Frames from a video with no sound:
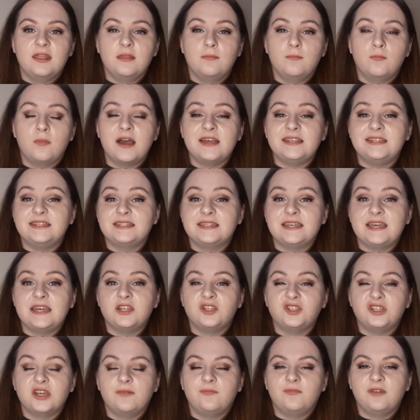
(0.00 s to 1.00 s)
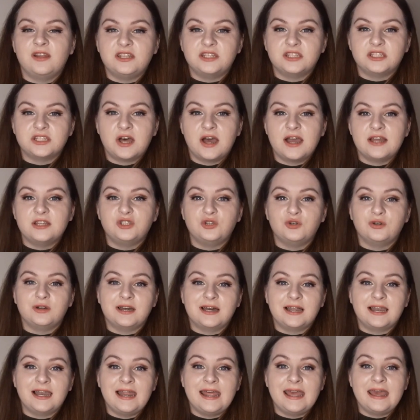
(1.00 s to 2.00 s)
my skin generally started to
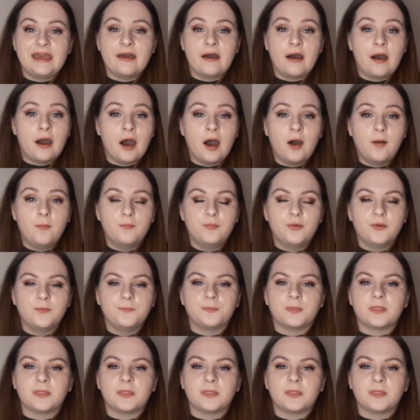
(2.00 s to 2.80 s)
clear up.